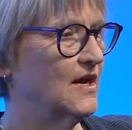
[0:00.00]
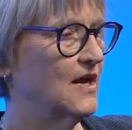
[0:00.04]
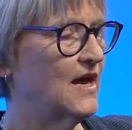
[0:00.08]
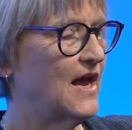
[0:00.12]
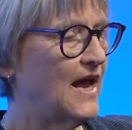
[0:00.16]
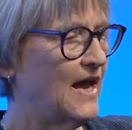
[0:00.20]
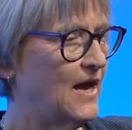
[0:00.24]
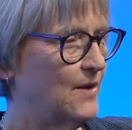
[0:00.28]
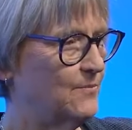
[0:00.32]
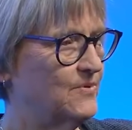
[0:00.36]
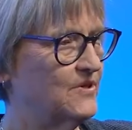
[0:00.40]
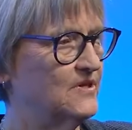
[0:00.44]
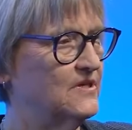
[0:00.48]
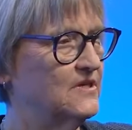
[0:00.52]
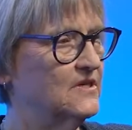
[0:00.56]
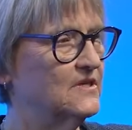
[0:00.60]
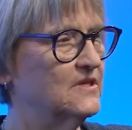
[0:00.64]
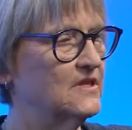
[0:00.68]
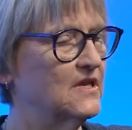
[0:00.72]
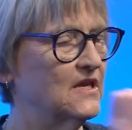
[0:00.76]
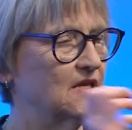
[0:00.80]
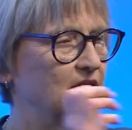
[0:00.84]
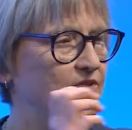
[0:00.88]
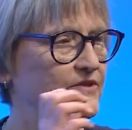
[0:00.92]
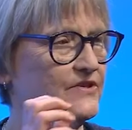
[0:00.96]
happened.
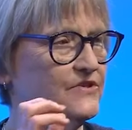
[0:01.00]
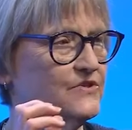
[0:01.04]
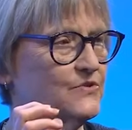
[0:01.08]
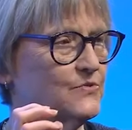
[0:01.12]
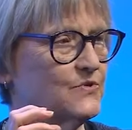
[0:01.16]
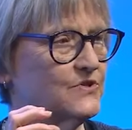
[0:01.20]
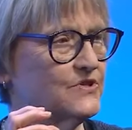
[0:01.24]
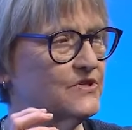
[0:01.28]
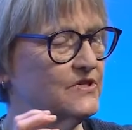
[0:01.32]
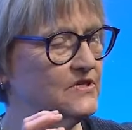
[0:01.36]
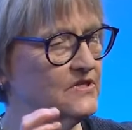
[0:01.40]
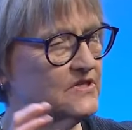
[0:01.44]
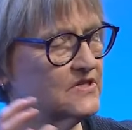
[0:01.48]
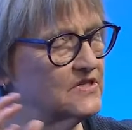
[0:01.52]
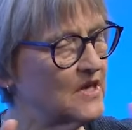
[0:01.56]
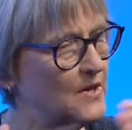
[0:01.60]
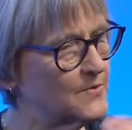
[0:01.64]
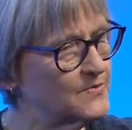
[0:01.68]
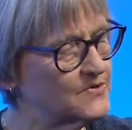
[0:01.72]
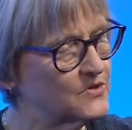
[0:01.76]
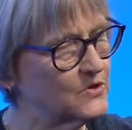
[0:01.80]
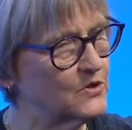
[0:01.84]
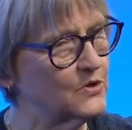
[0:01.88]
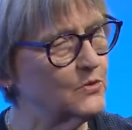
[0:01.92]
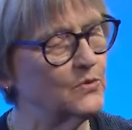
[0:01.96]
And then this was a
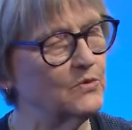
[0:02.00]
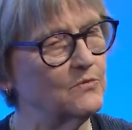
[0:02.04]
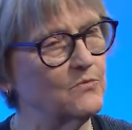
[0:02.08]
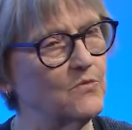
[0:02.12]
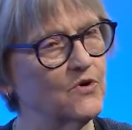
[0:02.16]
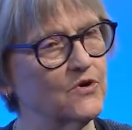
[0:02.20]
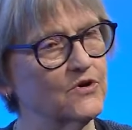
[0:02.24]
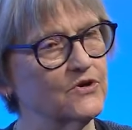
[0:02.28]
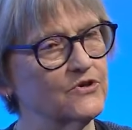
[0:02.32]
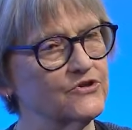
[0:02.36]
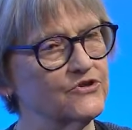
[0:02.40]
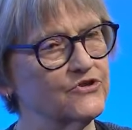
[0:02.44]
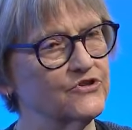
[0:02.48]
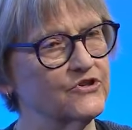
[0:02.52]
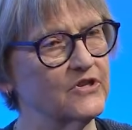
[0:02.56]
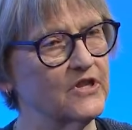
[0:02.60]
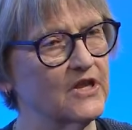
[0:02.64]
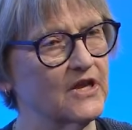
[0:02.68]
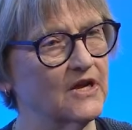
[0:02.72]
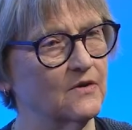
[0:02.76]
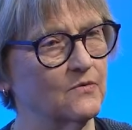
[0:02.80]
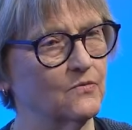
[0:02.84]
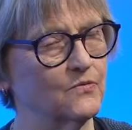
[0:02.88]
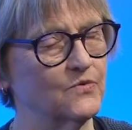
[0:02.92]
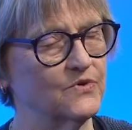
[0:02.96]
subsequent march
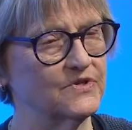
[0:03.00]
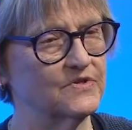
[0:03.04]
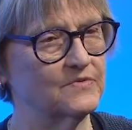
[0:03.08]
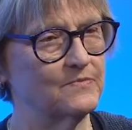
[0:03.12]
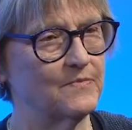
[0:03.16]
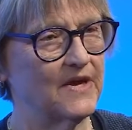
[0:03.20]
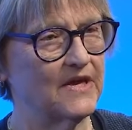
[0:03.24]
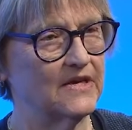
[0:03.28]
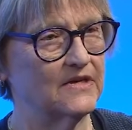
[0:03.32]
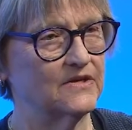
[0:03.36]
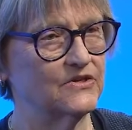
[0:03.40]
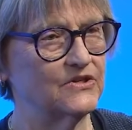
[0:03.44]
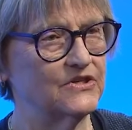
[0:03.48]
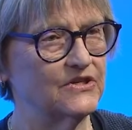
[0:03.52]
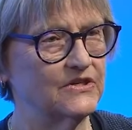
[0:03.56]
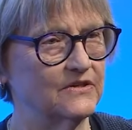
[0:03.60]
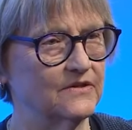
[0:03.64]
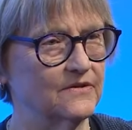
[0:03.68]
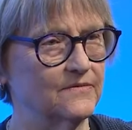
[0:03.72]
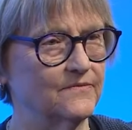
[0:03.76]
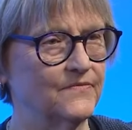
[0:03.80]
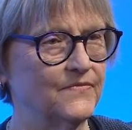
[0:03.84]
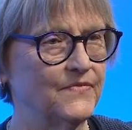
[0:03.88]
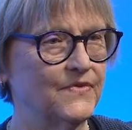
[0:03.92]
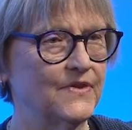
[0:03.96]
that was meant
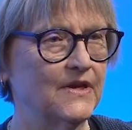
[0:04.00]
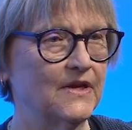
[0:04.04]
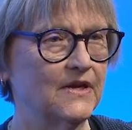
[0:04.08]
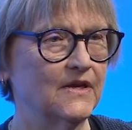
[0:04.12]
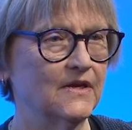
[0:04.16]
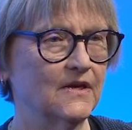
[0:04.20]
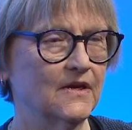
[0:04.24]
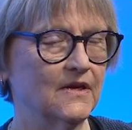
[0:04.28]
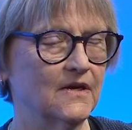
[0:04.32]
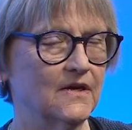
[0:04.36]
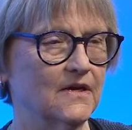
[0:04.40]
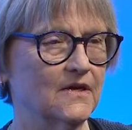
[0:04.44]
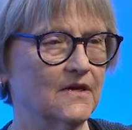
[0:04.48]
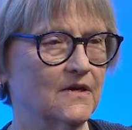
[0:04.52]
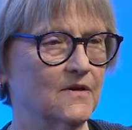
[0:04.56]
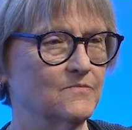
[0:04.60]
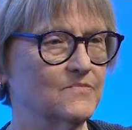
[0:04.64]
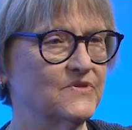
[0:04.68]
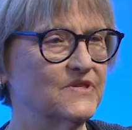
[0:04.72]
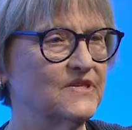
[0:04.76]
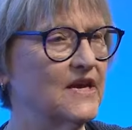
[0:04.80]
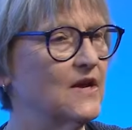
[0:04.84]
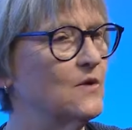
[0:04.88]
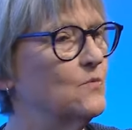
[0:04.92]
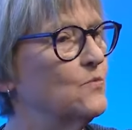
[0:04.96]
to um,
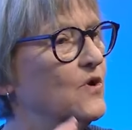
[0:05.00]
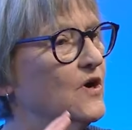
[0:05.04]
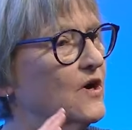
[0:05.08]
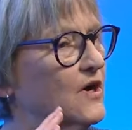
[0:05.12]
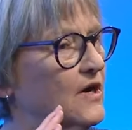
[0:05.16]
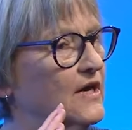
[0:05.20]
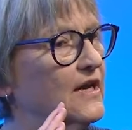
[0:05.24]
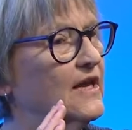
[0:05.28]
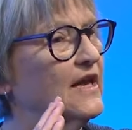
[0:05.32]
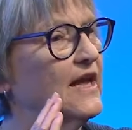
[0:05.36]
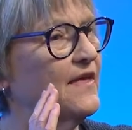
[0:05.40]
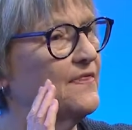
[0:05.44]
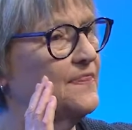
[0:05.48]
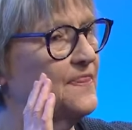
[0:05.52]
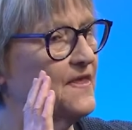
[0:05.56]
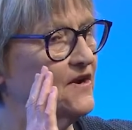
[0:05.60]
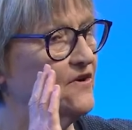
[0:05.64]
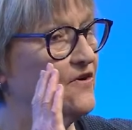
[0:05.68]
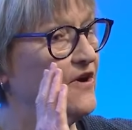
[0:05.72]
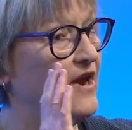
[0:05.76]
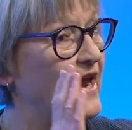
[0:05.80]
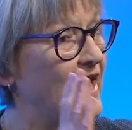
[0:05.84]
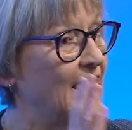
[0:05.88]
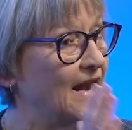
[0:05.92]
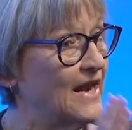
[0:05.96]
say, we're going to get
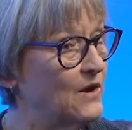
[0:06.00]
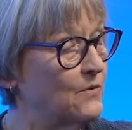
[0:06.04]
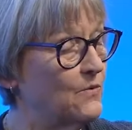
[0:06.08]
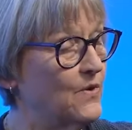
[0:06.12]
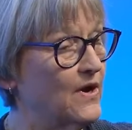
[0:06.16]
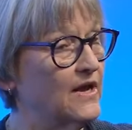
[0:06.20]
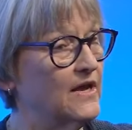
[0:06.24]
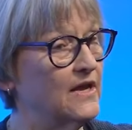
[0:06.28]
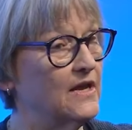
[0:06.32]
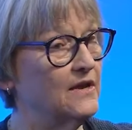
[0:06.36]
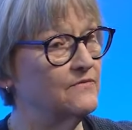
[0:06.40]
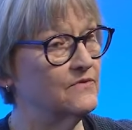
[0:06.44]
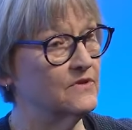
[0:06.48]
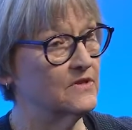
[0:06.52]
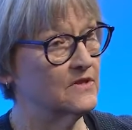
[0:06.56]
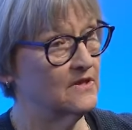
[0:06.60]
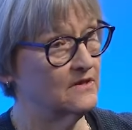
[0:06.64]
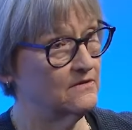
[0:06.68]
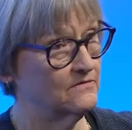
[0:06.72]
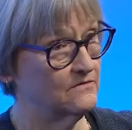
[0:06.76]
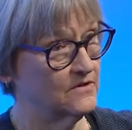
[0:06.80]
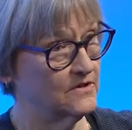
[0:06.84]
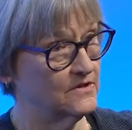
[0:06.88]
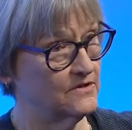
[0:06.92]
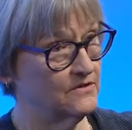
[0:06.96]
there anyway, even
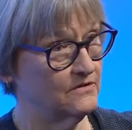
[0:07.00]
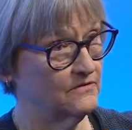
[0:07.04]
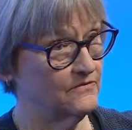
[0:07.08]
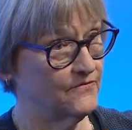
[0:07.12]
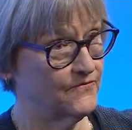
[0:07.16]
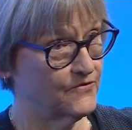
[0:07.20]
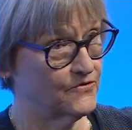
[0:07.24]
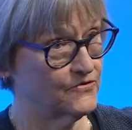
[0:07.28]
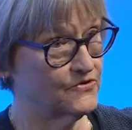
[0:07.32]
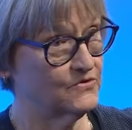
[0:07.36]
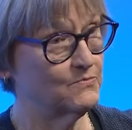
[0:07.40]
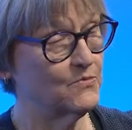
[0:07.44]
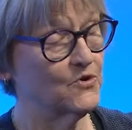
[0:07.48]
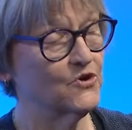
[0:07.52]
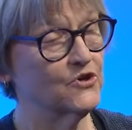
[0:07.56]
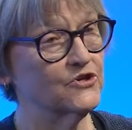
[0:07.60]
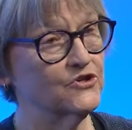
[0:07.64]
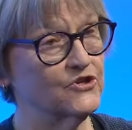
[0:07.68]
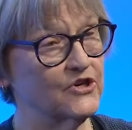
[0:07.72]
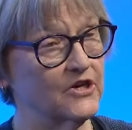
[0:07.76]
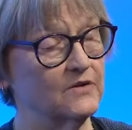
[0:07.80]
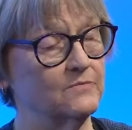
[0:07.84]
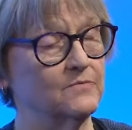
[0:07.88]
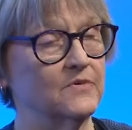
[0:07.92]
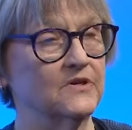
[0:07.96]
though the first
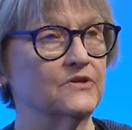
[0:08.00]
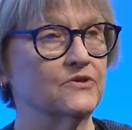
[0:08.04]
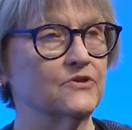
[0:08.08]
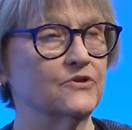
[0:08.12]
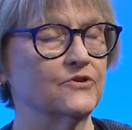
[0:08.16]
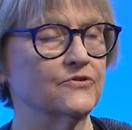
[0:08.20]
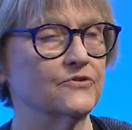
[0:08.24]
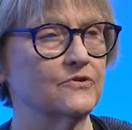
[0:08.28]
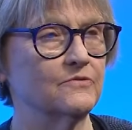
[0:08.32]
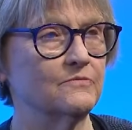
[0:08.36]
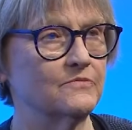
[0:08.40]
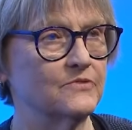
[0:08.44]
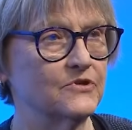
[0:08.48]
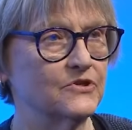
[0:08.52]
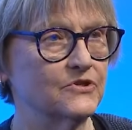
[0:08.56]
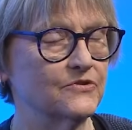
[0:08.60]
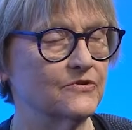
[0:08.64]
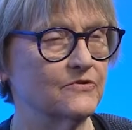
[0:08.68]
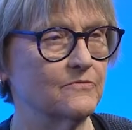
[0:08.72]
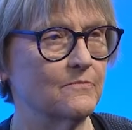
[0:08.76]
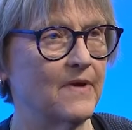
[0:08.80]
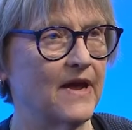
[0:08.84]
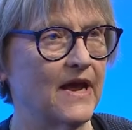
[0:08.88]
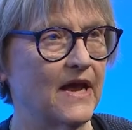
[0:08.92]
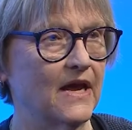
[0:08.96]
march had been turned,
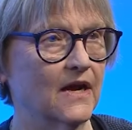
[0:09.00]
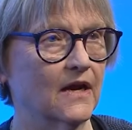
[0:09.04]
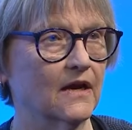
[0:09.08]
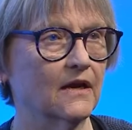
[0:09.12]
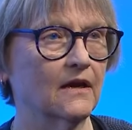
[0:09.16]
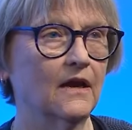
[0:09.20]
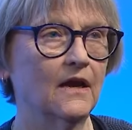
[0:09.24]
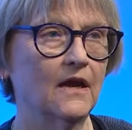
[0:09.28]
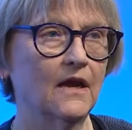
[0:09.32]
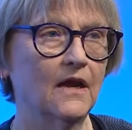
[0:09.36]
turned back.